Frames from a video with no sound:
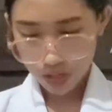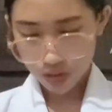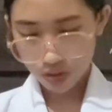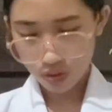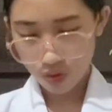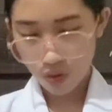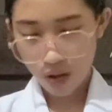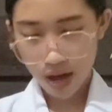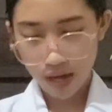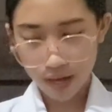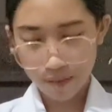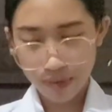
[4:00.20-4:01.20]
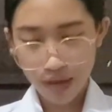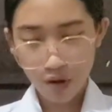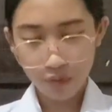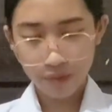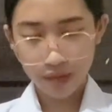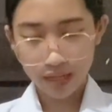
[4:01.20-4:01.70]
So I am
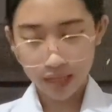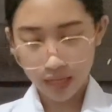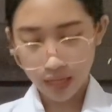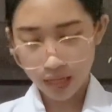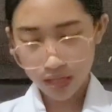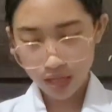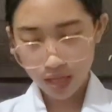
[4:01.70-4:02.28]
now peeling